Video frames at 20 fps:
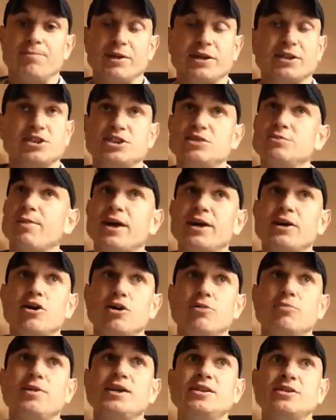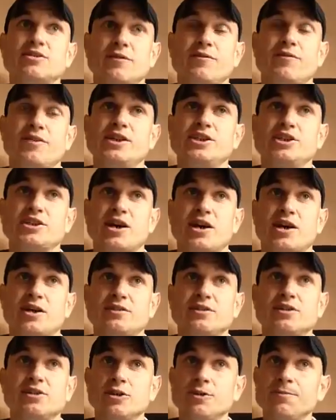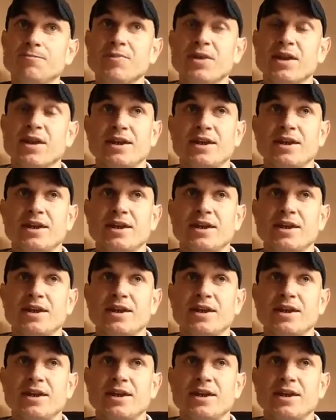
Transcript: because he's by no means the finished article.